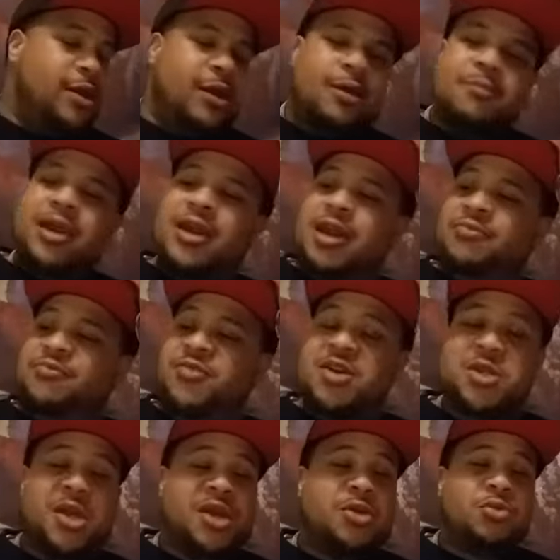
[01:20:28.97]
Man, that fees
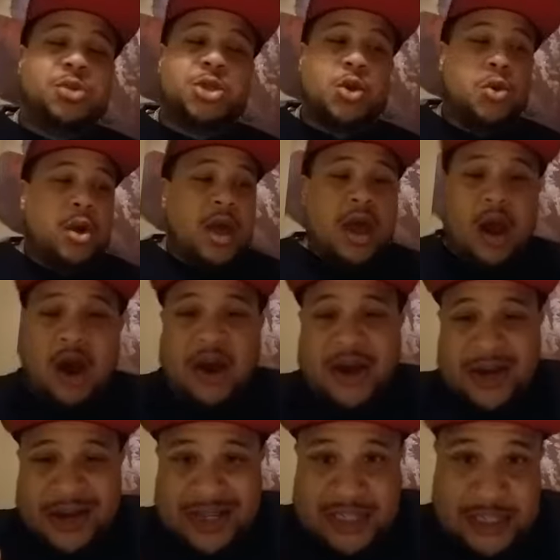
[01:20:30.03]
ain't no joke. All right,
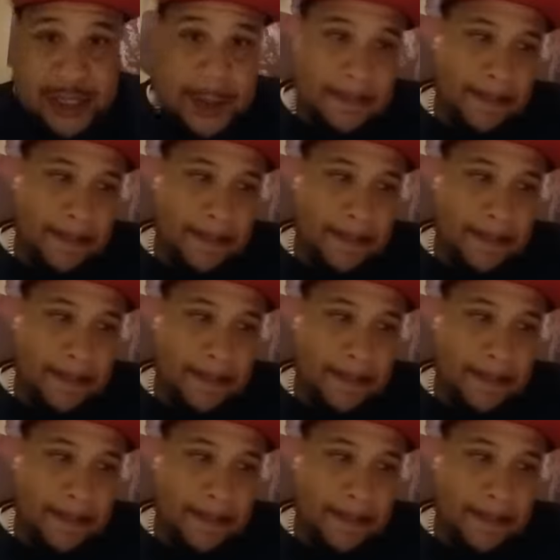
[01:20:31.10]
listen.